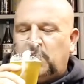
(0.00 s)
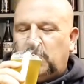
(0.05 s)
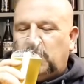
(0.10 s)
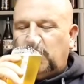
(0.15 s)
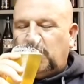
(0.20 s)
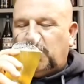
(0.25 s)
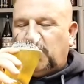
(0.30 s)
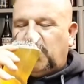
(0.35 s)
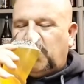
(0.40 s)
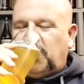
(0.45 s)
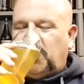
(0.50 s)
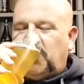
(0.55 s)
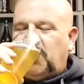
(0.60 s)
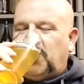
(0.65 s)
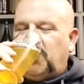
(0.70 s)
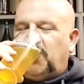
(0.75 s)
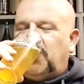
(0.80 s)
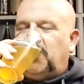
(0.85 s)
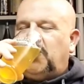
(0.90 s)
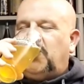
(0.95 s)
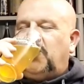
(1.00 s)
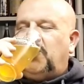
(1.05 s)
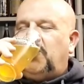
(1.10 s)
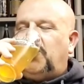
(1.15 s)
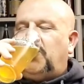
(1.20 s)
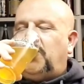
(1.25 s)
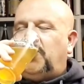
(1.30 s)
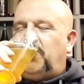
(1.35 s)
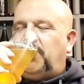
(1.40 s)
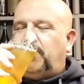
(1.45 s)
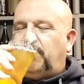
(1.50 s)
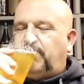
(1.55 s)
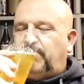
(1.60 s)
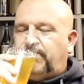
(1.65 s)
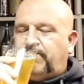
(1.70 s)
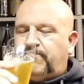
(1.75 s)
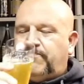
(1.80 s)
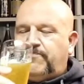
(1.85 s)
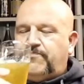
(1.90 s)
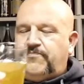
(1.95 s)

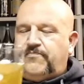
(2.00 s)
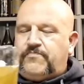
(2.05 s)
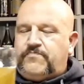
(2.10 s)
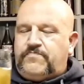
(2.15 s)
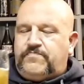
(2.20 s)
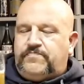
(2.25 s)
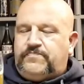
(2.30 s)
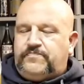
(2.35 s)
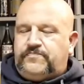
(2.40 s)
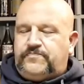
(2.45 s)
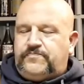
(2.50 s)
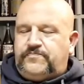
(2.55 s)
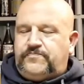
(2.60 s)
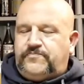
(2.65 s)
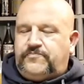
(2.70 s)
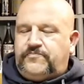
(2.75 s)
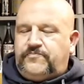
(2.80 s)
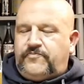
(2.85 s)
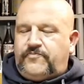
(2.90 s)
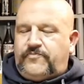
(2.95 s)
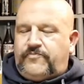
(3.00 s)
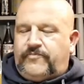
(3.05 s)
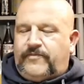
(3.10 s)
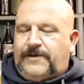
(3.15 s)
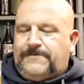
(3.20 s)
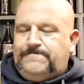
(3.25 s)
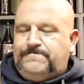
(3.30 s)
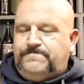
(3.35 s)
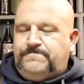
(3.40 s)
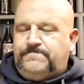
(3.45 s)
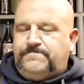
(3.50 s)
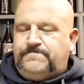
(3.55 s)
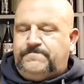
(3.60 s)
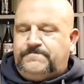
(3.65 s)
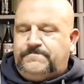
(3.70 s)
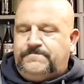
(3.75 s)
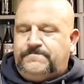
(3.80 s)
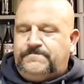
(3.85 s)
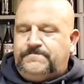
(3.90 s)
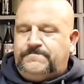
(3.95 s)

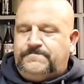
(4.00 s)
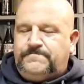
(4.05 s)
No one is speaking in this clip.